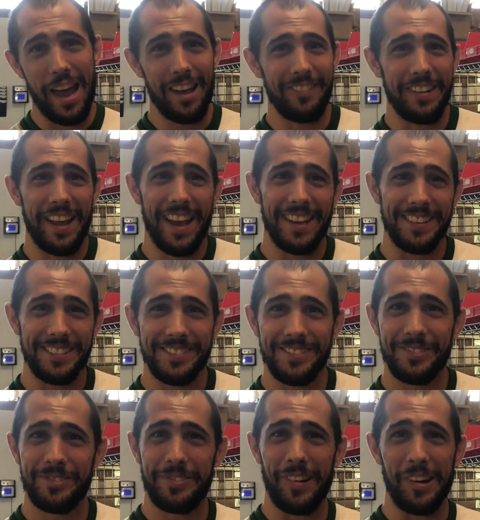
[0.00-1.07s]
Yeah, I haven't had
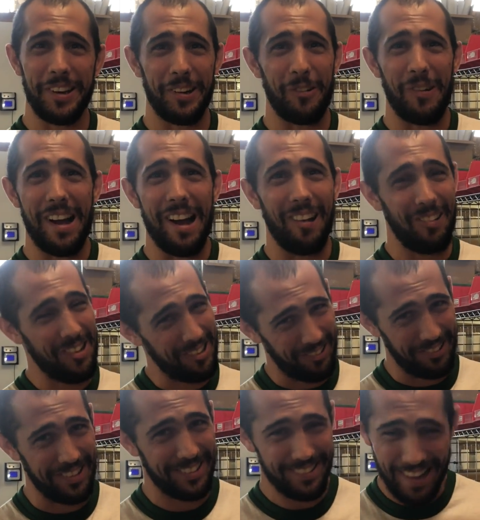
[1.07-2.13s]
funk in a while. No
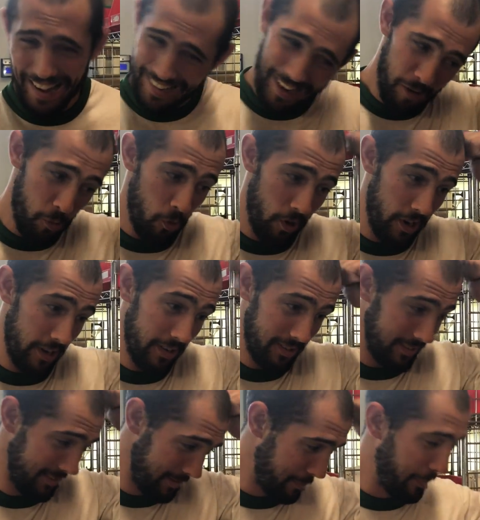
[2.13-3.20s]
funk. Knock on wood.
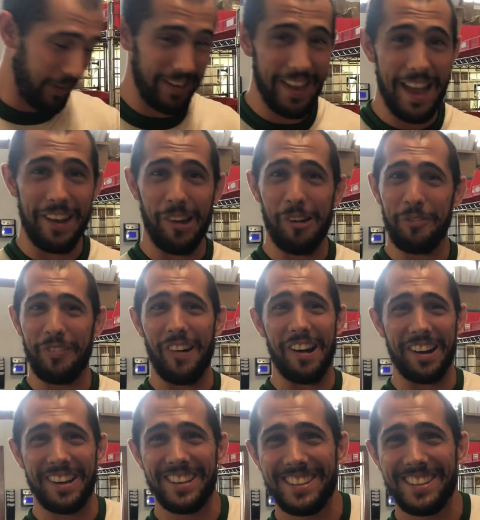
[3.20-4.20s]
All right. But yeah, no funk.